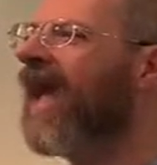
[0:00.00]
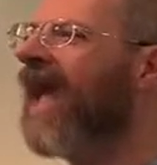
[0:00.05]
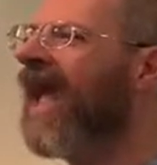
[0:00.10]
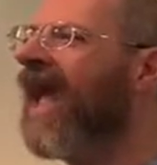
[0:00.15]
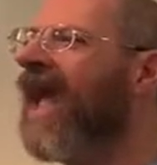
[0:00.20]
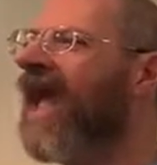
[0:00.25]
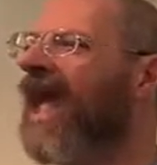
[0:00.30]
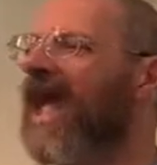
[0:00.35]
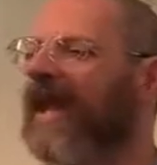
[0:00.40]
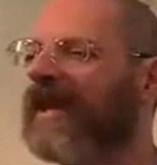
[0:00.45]

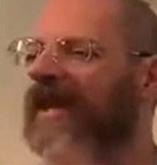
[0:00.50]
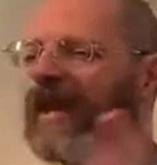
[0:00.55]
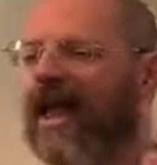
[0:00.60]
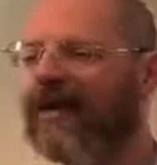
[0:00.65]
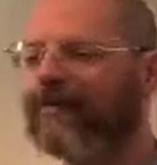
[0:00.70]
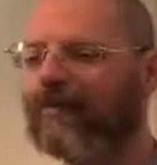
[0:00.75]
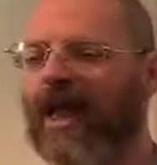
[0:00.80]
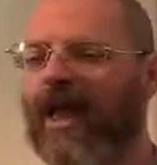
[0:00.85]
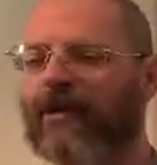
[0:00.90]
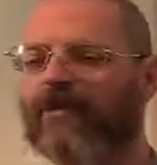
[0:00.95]
And
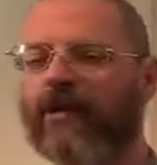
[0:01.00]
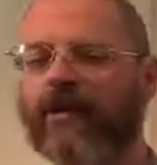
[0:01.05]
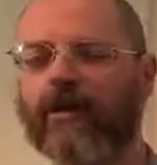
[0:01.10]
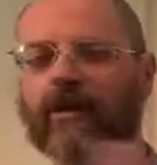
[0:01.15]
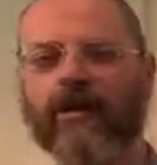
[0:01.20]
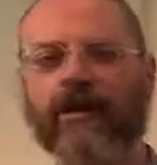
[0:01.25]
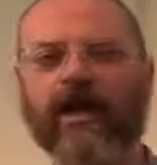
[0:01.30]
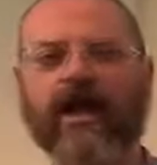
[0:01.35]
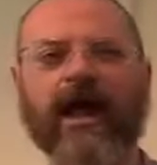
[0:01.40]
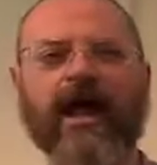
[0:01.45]
Abraham could
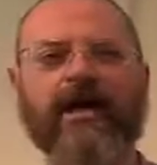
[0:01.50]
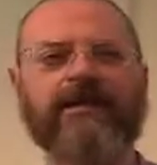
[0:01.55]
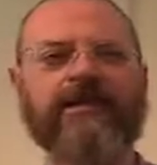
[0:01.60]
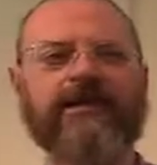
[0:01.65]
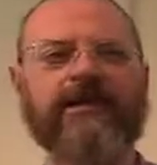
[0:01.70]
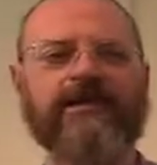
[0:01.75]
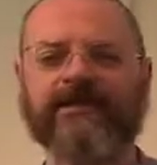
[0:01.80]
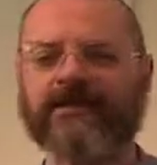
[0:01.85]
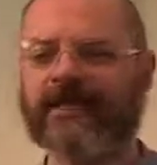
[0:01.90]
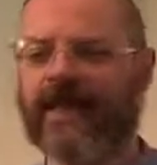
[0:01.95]
look at Isaac
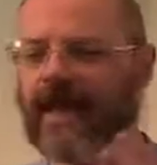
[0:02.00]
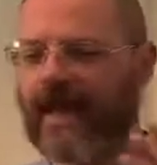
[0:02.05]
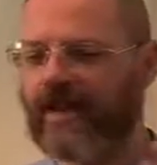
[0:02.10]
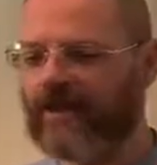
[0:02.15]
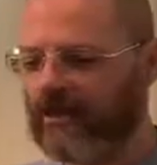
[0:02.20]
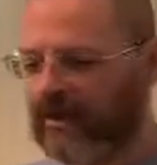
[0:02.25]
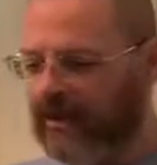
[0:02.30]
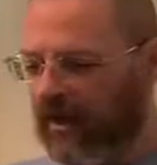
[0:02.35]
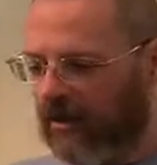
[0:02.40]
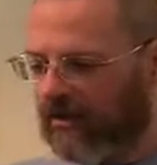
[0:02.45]
and say,
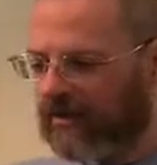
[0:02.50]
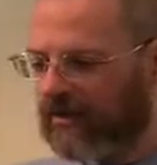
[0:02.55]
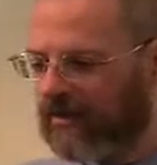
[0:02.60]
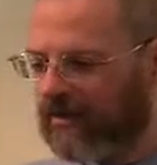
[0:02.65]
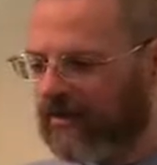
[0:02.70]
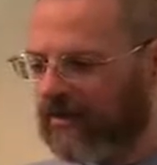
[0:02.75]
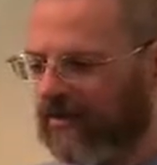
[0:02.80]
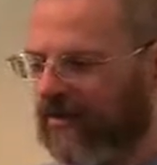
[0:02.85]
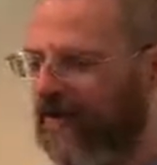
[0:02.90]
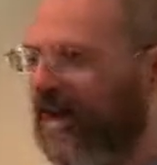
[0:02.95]
you know,
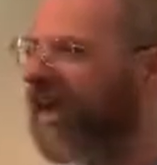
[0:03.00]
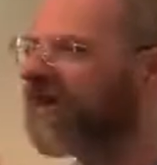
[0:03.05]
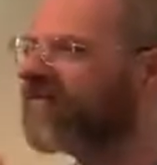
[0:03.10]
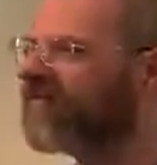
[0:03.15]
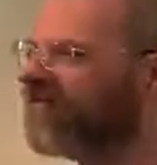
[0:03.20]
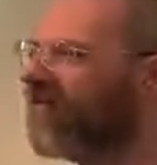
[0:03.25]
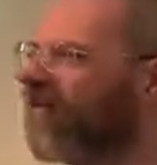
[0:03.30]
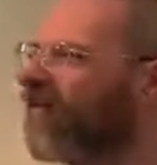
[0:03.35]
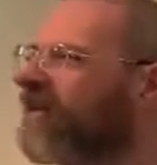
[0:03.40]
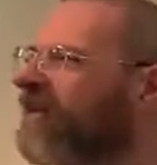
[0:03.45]
God's
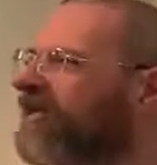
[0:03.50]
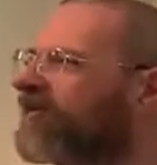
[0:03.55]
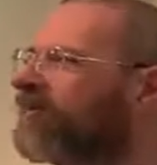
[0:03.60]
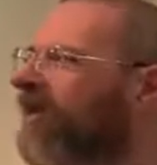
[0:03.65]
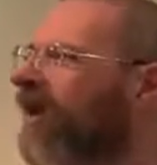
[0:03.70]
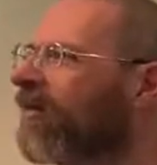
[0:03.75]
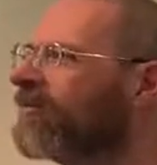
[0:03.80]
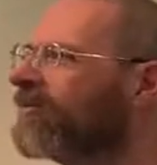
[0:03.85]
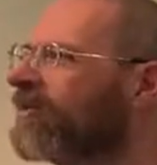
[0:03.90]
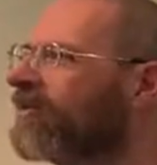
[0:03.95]
fulfilling his
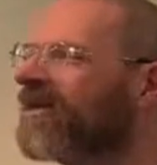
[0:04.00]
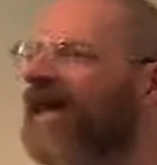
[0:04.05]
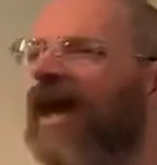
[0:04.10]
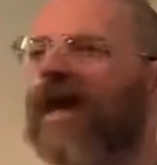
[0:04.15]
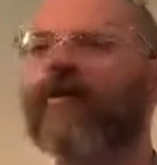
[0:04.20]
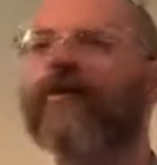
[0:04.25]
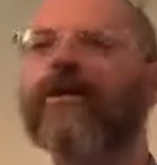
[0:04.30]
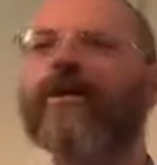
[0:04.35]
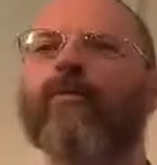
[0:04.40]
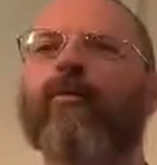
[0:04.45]
promises. I
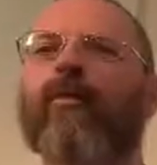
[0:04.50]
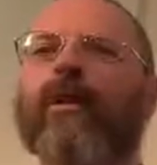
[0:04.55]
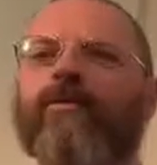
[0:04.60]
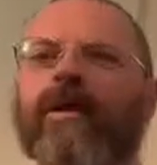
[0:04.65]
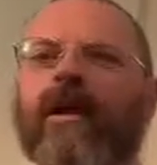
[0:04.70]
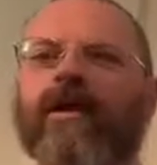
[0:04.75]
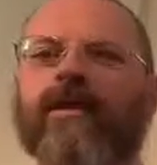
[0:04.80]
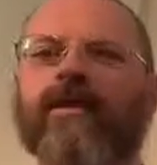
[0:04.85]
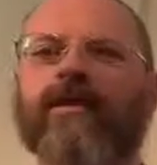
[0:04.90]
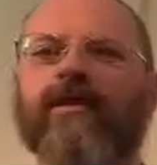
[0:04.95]
don't need to worry
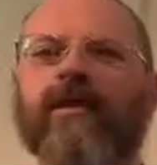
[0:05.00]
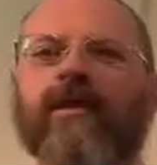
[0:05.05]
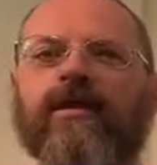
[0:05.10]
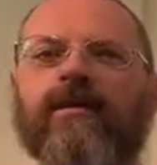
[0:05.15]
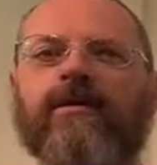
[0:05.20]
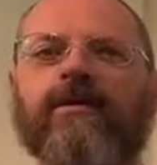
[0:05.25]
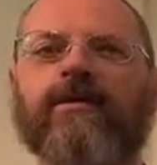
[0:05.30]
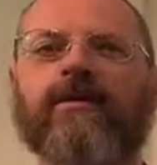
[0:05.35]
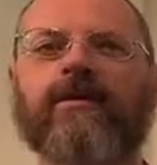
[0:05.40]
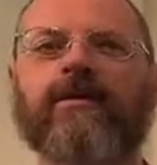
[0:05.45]
about anything.
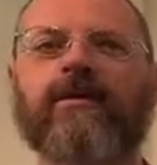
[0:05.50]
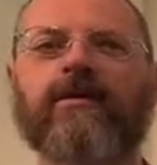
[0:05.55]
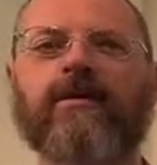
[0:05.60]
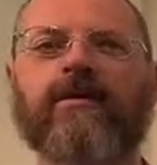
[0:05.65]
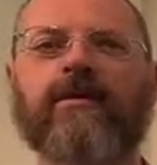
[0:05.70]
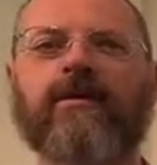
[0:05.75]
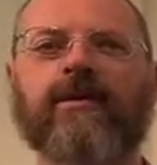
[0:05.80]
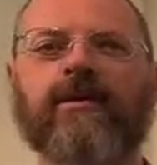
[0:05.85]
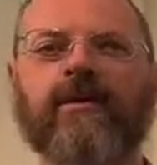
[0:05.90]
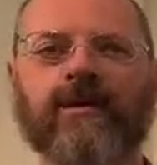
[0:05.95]

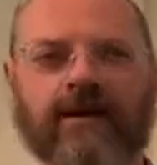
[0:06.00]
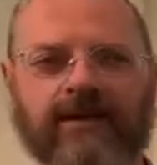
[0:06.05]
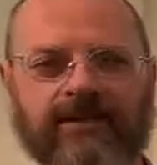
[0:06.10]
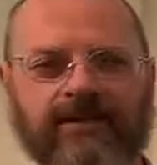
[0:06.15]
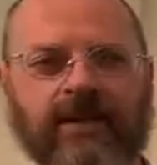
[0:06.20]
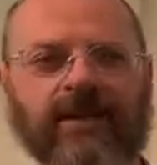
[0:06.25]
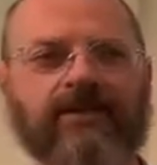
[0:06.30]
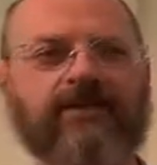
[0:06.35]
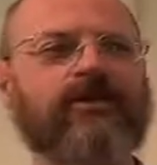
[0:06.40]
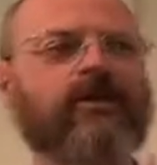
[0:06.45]

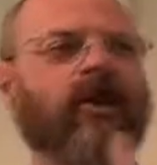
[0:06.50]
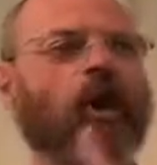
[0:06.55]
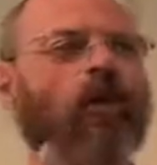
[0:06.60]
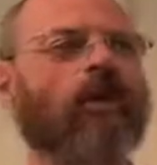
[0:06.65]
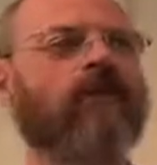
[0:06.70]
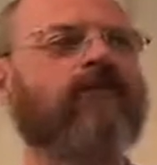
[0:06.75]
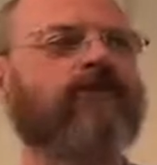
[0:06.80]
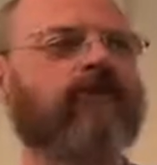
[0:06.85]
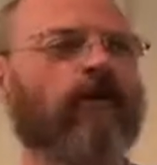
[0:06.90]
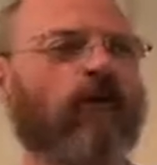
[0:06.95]
It's
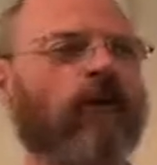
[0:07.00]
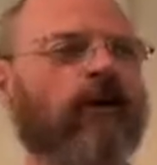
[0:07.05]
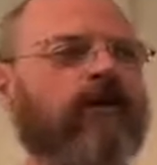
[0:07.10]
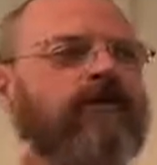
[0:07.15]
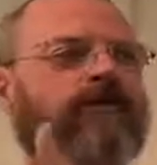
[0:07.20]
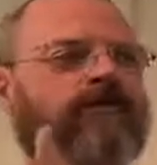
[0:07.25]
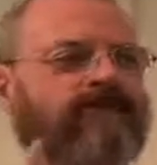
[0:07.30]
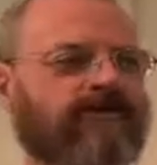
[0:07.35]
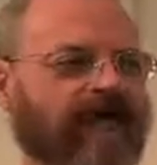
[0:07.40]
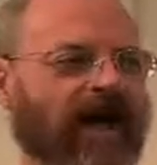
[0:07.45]
going forward
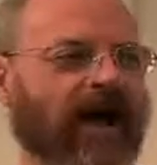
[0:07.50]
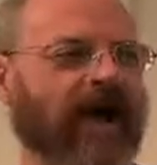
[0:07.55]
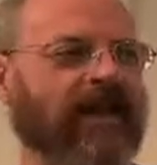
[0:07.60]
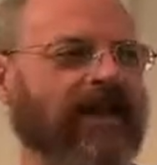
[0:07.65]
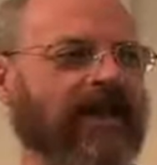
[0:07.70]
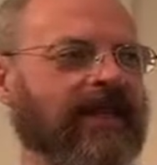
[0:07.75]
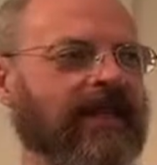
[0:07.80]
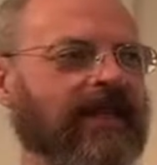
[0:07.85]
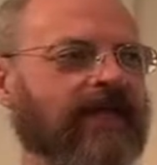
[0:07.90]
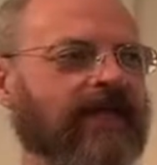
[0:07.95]

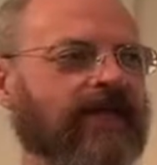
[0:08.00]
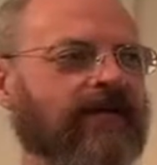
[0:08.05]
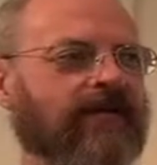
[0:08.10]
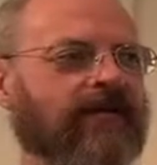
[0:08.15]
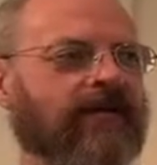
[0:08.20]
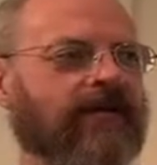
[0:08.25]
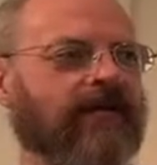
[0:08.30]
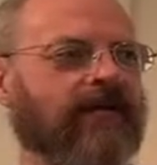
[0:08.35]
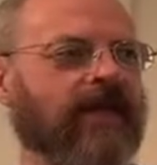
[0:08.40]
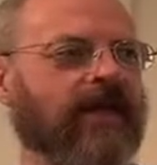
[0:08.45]
finally here.
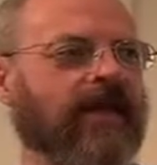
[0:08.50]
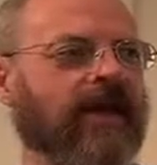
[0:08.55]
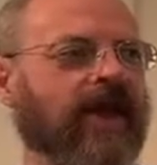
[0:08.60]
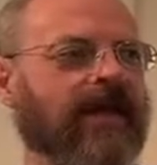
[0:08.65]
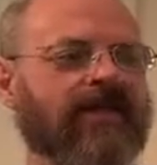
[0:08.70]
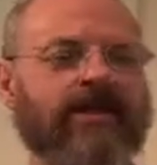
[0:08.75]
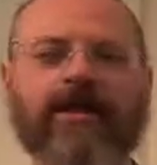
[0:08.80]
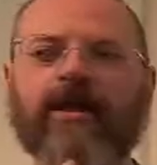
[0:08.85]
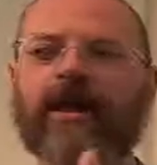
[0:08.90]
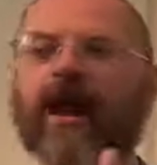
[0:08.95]

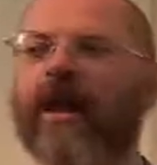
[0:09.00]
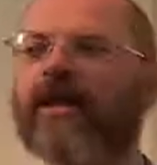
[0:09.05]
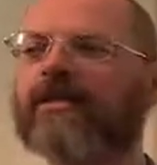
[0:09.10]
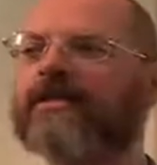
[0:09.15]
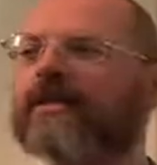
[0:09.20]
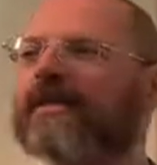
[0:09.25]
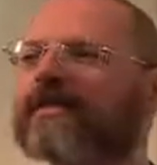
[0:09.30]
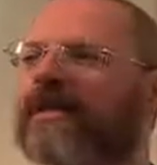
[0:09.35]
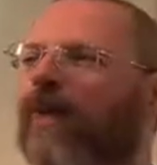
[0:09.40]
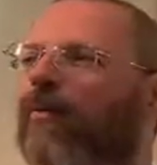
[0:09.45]
And then God
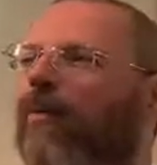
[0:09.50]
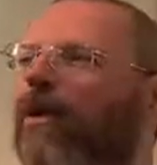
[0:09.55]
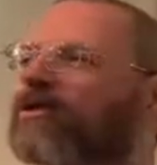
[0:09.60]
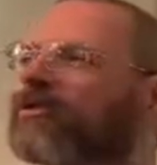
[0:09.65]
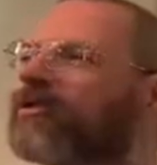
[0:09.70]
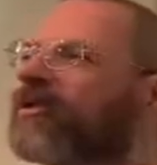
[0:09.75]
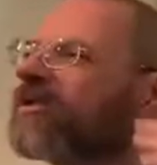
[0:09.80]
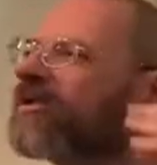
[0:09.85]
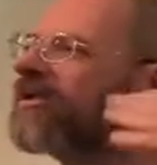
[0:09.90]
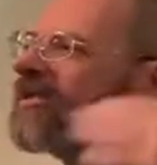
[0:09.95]
says, I want
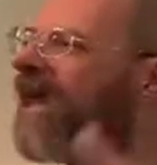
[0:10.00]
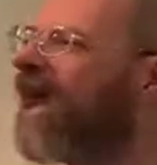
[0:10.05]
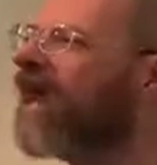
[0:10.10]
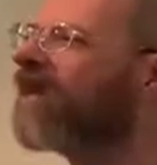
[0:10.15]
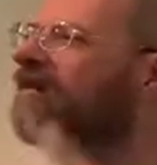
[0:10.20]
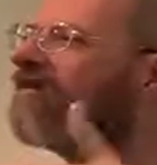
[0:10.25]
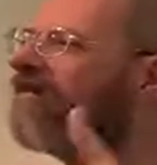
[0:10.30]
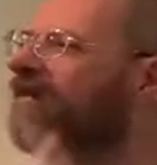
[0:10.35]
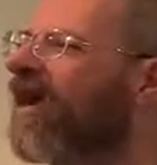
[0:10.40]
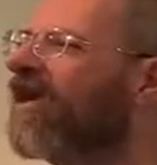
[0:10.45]
you to
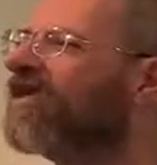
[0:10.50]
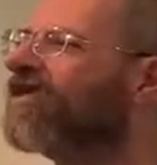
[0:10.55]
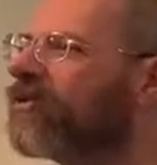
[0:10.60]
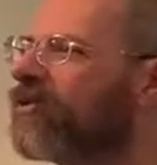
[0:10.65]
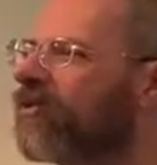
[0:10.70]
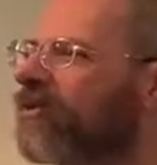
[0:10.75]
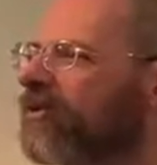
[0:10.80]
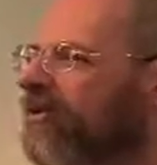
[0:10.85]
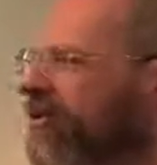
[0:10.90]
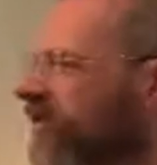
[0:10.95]
sacrifice
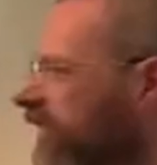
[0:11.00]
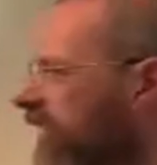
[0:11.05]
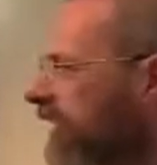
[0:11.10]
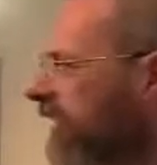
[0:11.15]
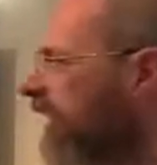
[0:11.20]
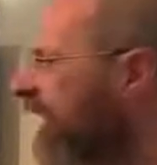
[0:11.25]
your son.